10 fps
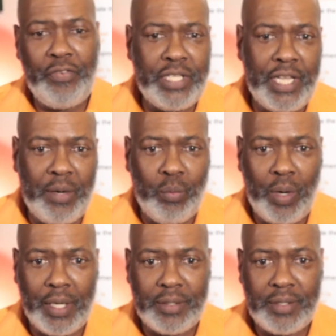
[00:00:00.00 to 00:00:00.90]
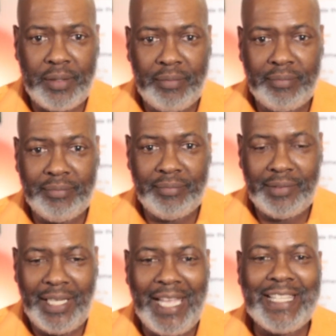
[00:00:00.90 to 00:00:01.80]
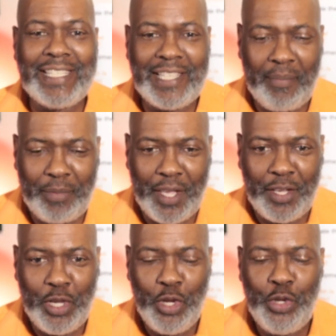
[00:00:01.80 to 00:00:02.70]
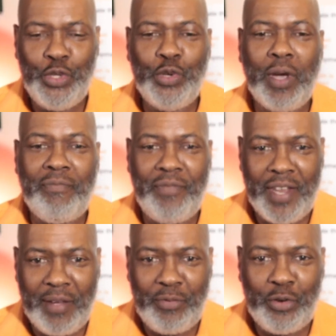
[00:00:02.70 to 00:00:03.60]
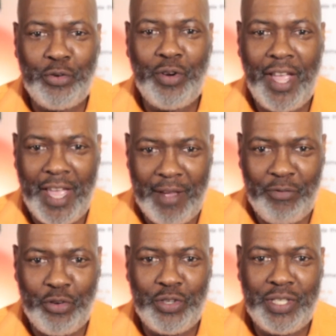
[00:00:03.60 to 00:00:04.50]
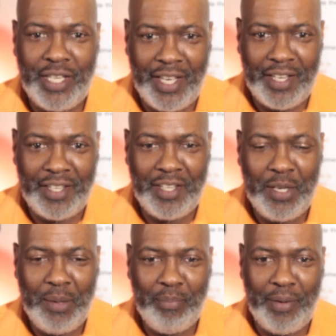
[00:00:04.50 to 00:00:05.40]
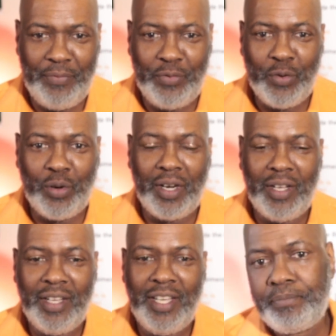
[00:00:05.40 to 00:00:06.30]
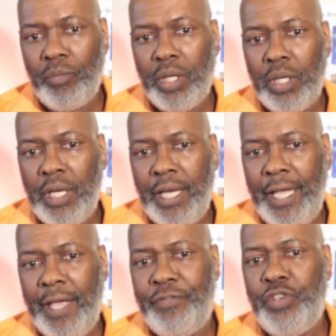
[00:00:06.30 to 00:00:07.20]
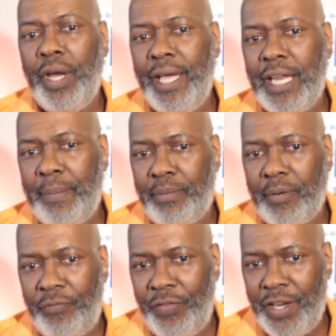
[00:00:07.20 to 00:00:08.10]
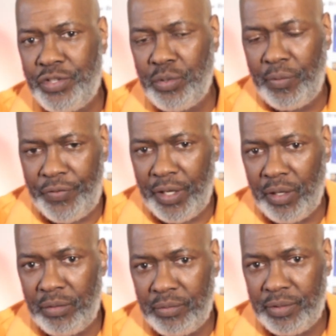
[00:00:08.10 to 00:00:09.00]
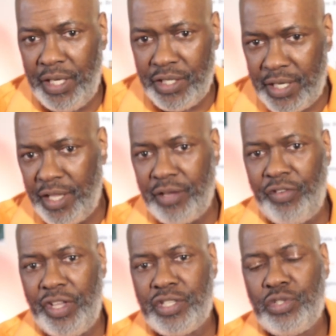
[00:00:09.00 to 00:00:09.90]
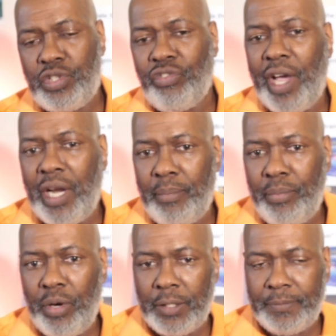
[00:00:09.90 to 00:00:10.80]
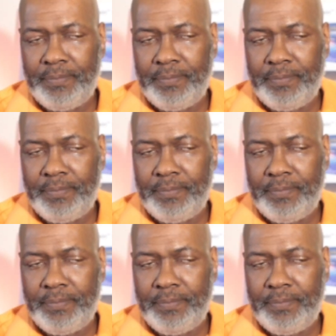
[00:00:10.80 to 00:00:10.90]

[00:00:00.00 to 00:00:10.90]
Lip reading: if you did it once, it's something you have never, ever done before. If you're in a professional field, here's another reason to write a book.